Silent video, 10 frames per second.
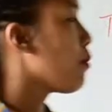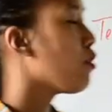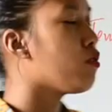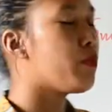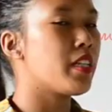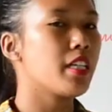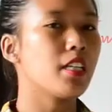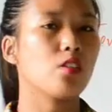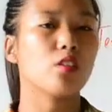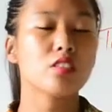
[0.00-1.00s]
able to maintain
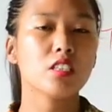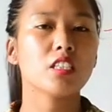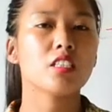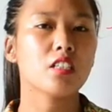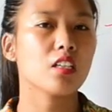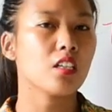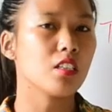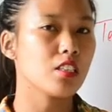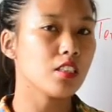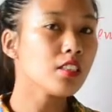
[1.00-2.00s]
a constant internal
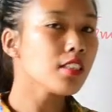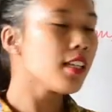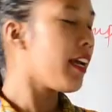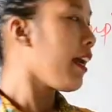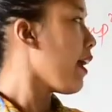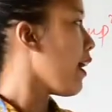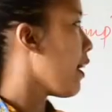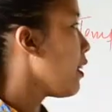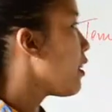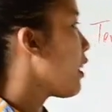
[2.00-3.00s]
condition,
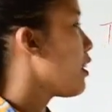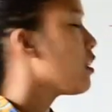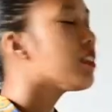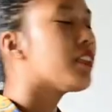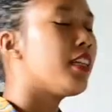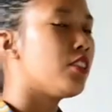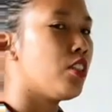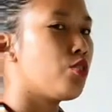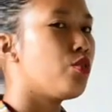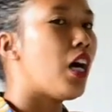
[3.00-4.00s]
and they just
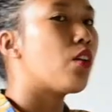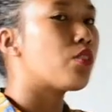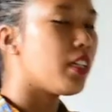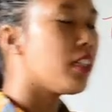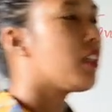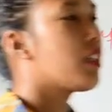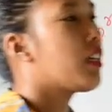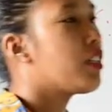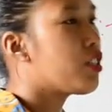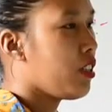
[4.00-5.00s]
adjust to the outside
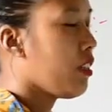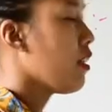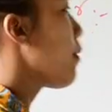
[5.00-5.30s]
condition.